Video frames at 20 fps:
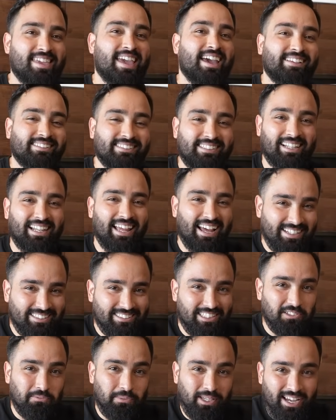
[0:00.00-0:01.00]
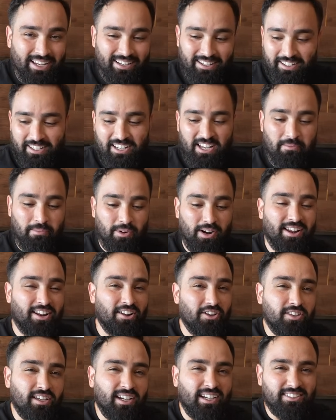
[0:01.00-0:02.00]
Yes, Gladys is behind the camera. I know
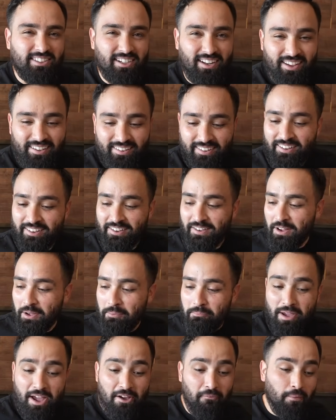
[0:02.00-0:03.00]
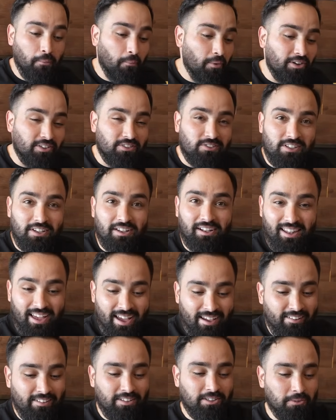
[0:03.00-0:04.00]
you guys are like, man, we want to see
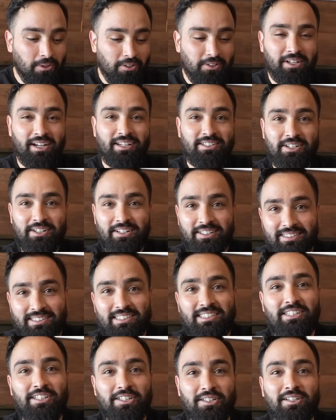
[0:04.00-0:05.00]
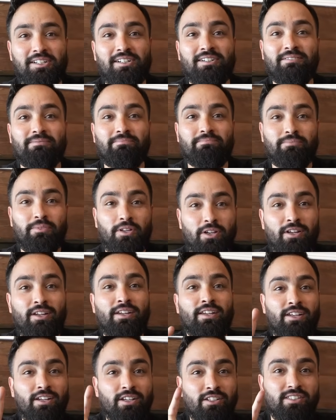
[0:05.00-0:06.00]
Gladys. Well, you guys are going to see her
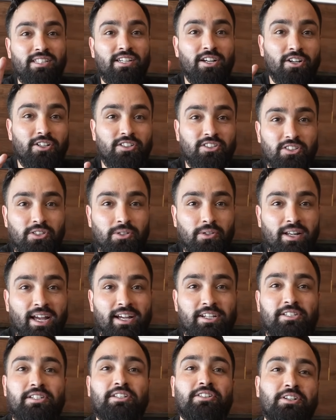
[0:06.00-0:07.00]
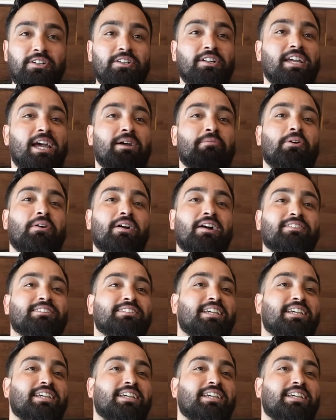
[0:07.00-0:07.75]
soon. Actually, turn the camera on.